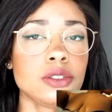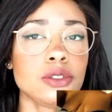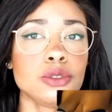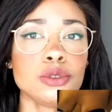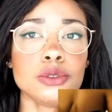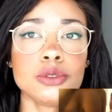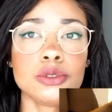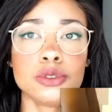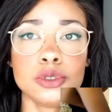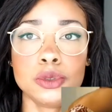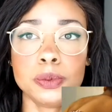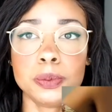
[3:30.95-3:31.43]

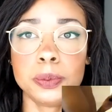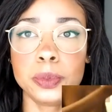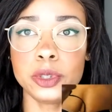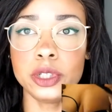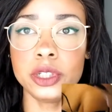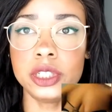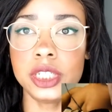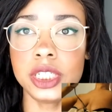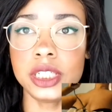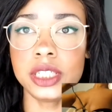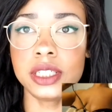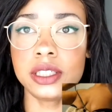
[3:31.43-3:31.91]
to to
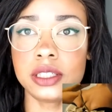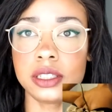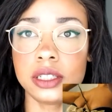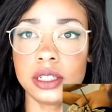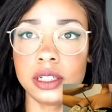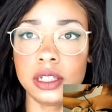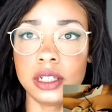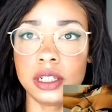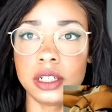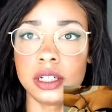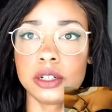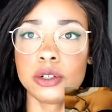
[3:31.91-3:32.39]

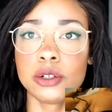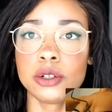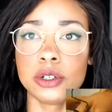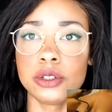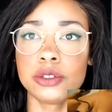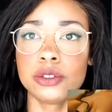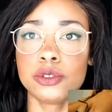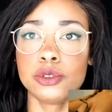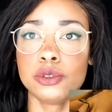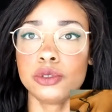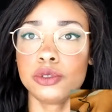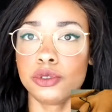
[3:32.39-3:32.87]
purchase uh, or
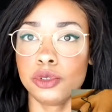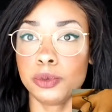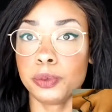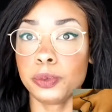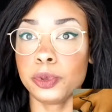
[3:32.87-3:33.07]
to to